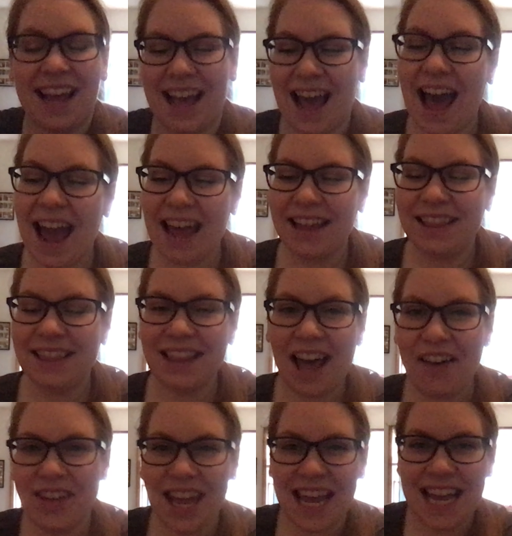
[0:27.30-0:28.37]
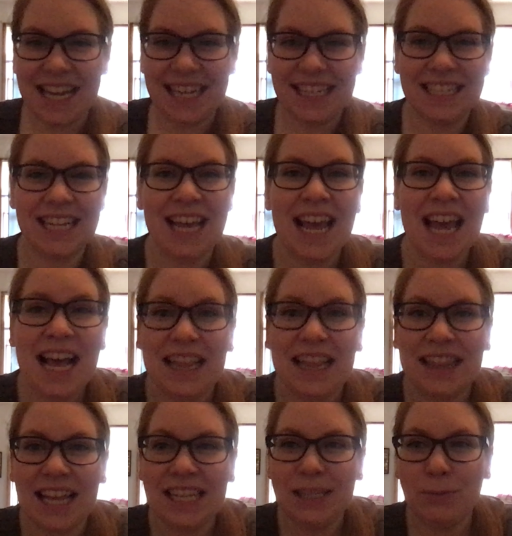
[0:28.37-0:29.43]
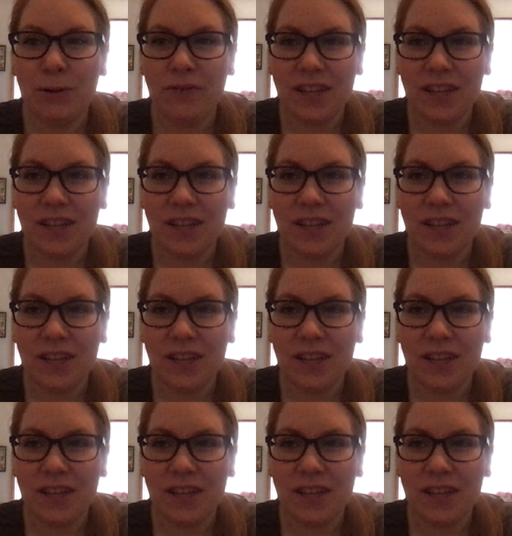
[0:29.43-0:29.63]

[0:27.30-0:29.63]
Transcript: I love it. Let's move